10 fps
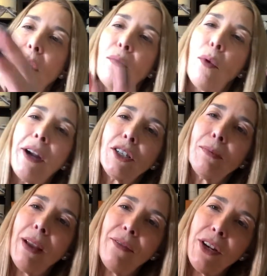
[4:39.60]
have watched
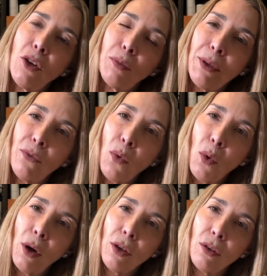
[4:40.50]
my videos
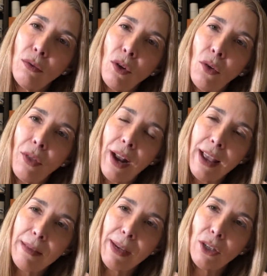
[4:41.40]
before, you know that
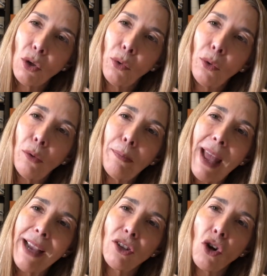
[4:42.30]
I am a total
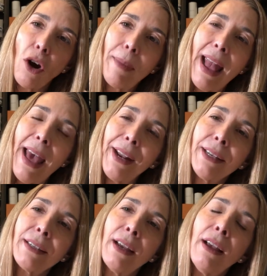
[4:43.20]
bag charm
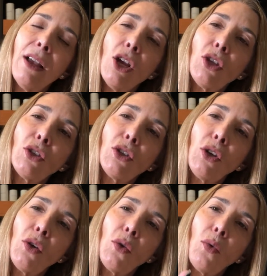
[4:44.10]
addict.
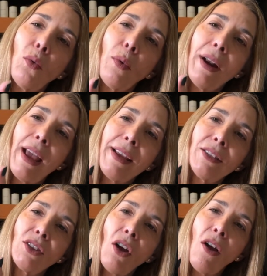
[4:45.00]
So when I
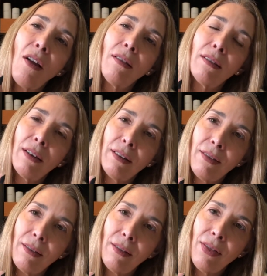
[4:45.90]
saw
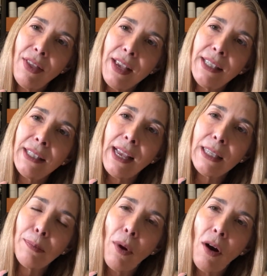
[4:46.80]
this
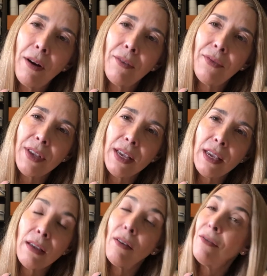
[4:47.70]
as part of
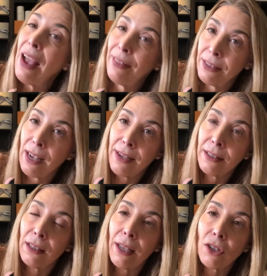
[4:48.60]
the Valentine's
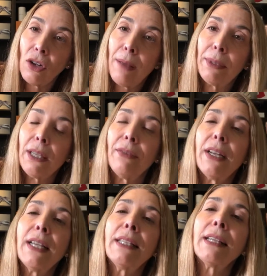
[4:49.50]
collection, I believe it
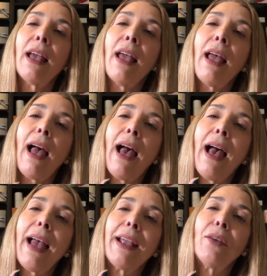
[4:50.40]
is,
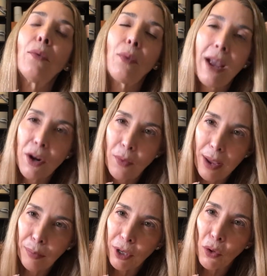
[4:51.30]
I right
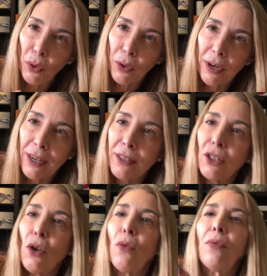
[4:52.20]
away pre-ordered it.
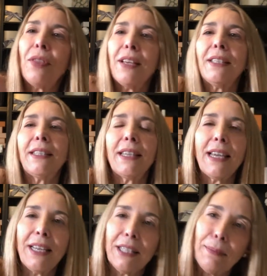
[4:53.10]
So this
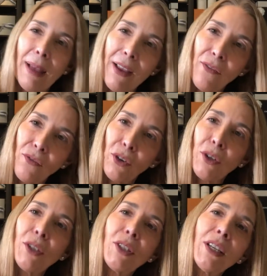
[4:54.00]
is my
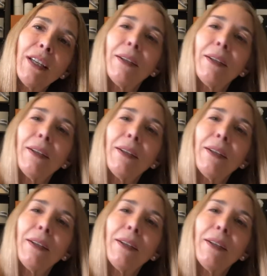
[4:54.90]
first,